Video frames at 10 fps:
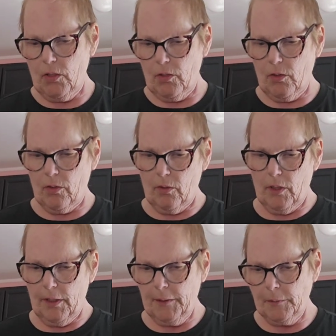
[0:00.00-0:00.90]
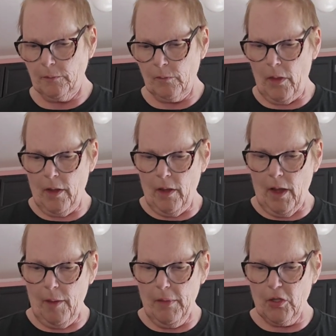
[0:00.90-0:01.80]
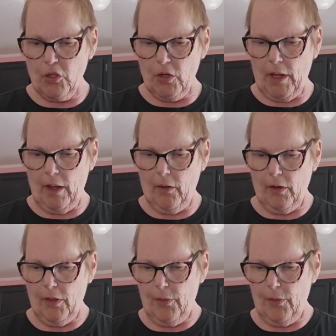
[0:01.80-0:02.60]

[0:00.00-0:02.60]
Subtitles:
So I measured out